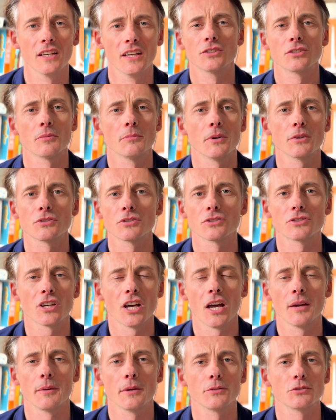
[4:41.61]
So most of the
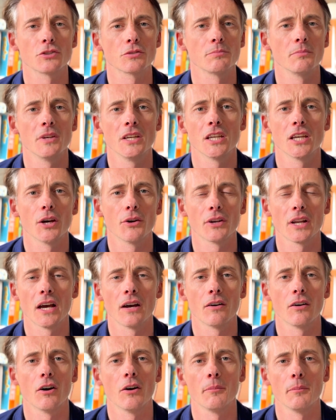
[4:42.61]
time it was just me going
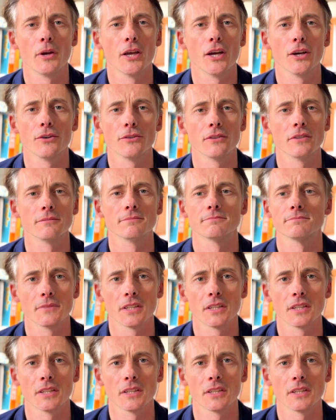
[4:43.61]
out on my own,